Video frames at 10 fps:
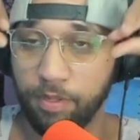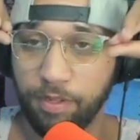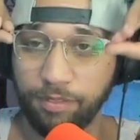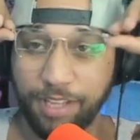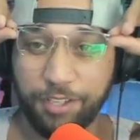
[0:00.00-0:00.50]

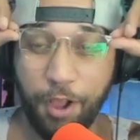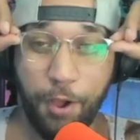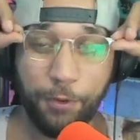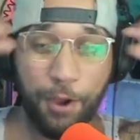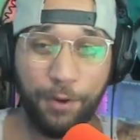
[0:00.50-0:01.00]
Let's
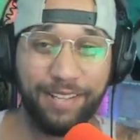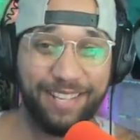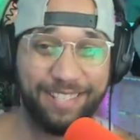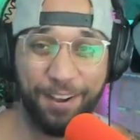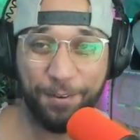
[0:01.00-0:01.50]
go, Cody. Let's
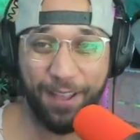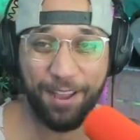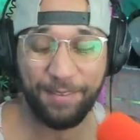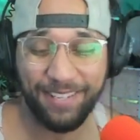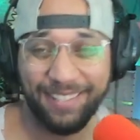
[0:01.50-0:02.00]
go,
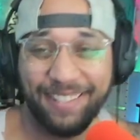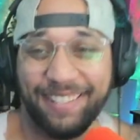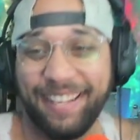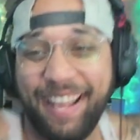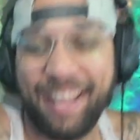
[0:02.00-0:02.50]
baby.
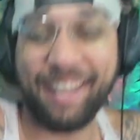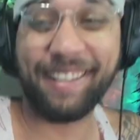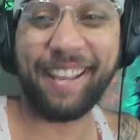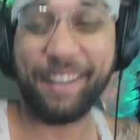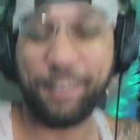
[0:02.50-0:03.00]
Hell
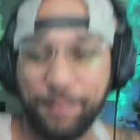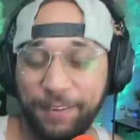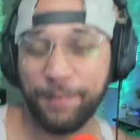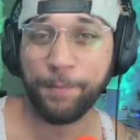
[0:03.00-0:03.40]
yeah, homie.